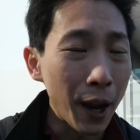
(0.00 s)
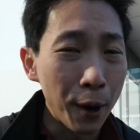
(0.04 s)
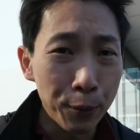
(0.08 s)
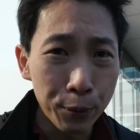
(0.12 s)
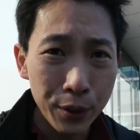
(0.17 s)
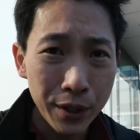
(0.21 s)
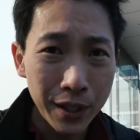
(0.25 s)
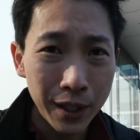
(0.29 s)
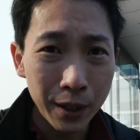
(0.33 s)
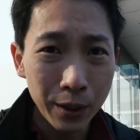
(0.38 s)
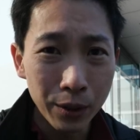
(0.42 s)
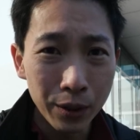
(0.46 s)

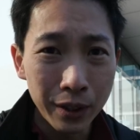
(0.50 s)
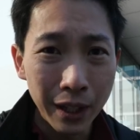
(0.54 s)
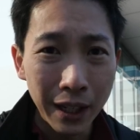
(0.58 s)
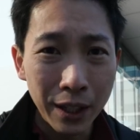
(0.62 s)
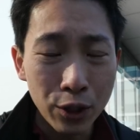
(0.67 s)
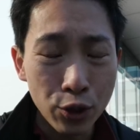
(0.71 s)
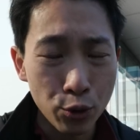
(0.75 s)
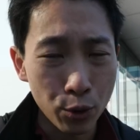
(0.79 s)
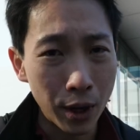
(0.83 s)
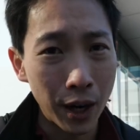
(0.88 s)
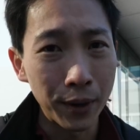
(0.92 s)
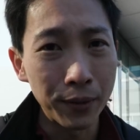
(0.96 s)
Every single day,
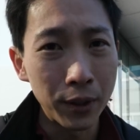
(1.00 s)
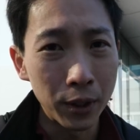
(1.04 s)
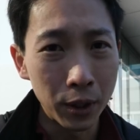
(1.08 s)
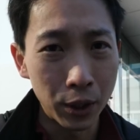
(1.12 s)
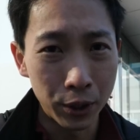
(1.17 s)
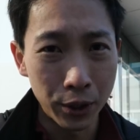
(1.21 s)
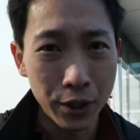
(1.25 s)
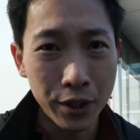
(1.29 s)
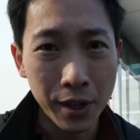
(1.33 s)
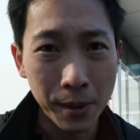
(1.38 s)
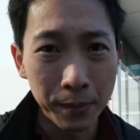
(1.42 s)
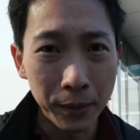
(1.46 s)
strive to
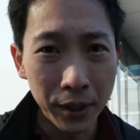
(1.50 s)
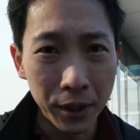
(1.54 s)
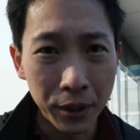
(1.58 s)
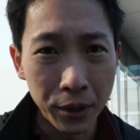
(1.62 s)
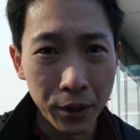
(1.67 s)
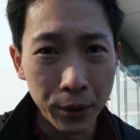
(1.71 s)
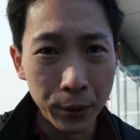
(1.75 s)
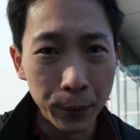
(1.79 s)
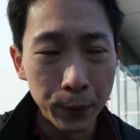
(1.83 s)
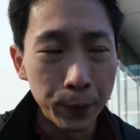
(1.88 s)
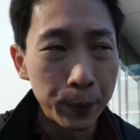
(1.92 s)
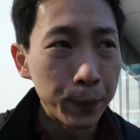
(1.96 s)
learn something
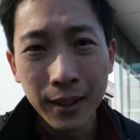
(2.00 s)
new.